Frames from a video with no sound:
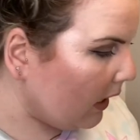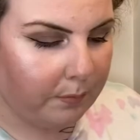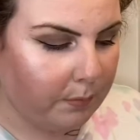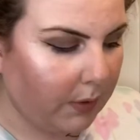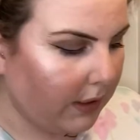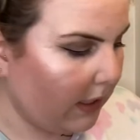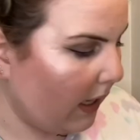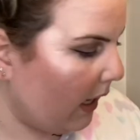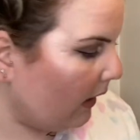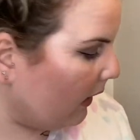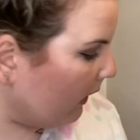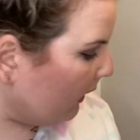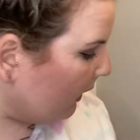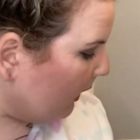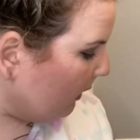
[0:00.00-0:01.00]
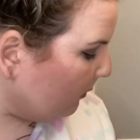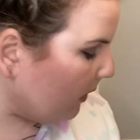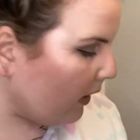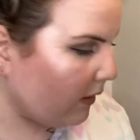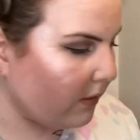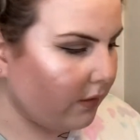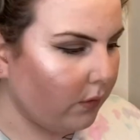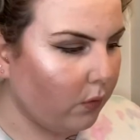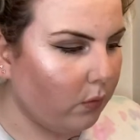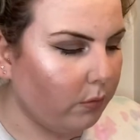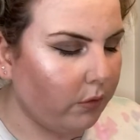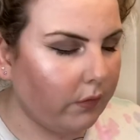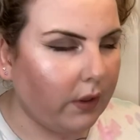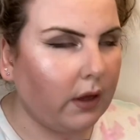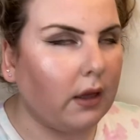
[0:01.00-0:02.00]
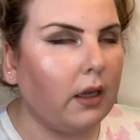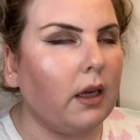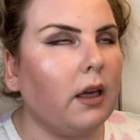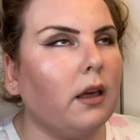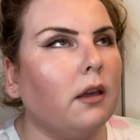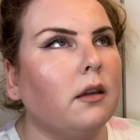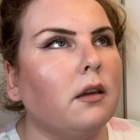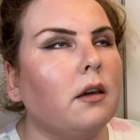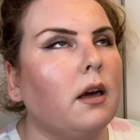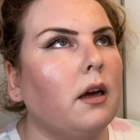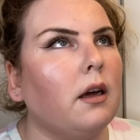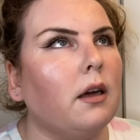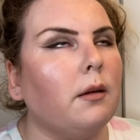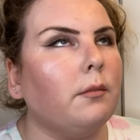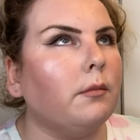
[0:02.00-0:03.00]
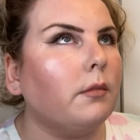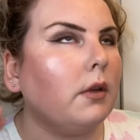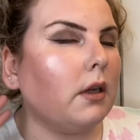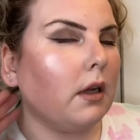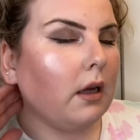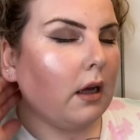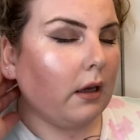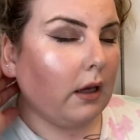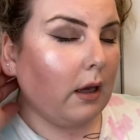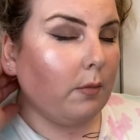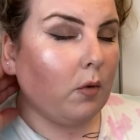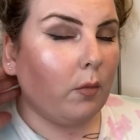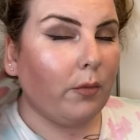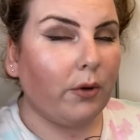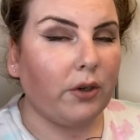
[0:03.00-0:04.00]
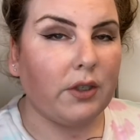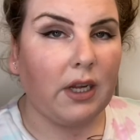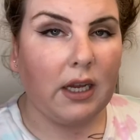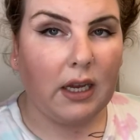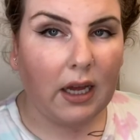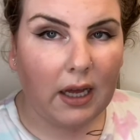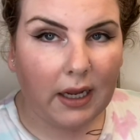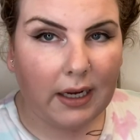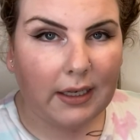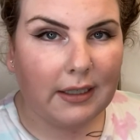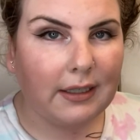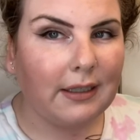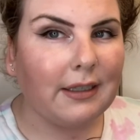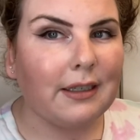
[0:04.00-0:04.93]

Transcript: But yeah, like getting back to the whole moving thing, um, came home Thursday night,